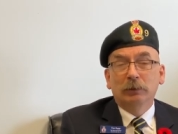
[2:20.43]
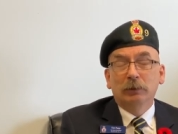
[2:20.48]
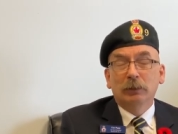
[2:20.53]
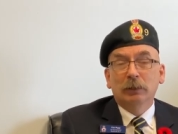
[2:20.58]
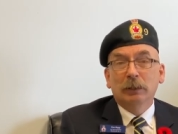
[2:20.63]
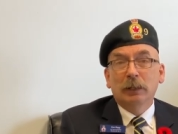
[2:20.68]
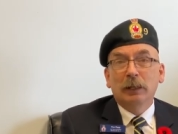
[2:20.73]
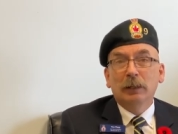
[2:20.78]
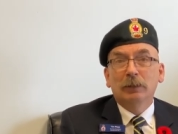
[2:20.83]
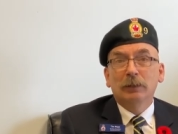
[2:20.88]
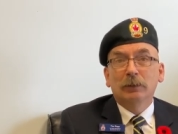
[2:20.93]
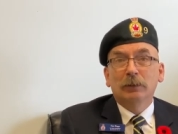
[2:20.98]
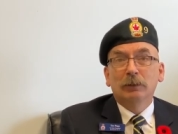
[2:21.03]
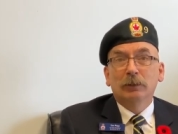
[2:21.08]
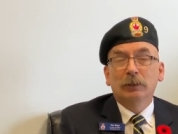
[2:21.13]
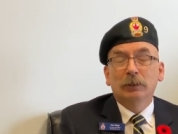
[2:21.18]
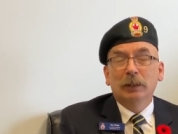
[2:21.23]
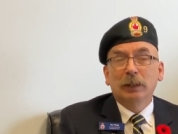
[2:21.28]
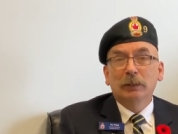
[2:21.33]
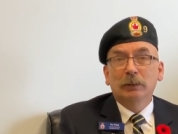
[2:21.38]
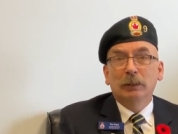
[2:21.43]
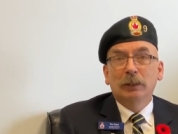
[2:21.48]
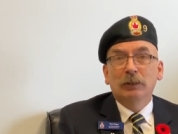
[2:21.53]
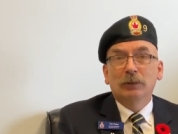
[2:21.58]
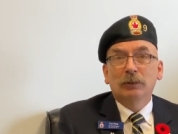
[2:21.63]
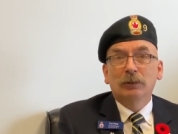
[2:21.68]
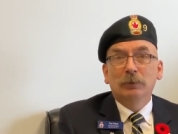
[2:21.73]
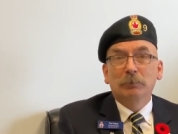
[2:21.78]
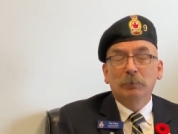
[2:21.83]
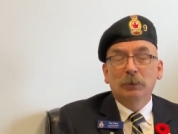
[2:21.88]
United, United
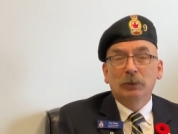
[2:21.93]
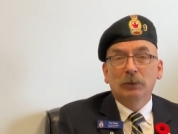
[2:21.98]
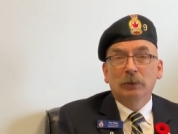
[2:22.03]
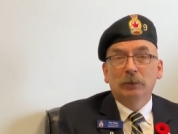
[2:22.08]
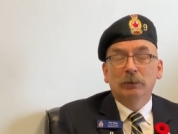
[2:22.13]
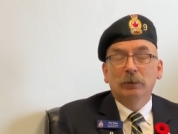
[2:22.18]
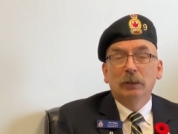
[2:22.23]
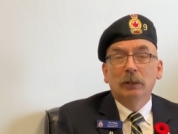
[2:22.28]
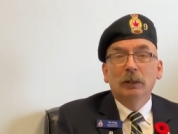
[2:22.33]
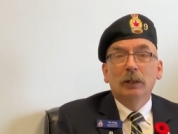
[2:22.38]
Nations mission,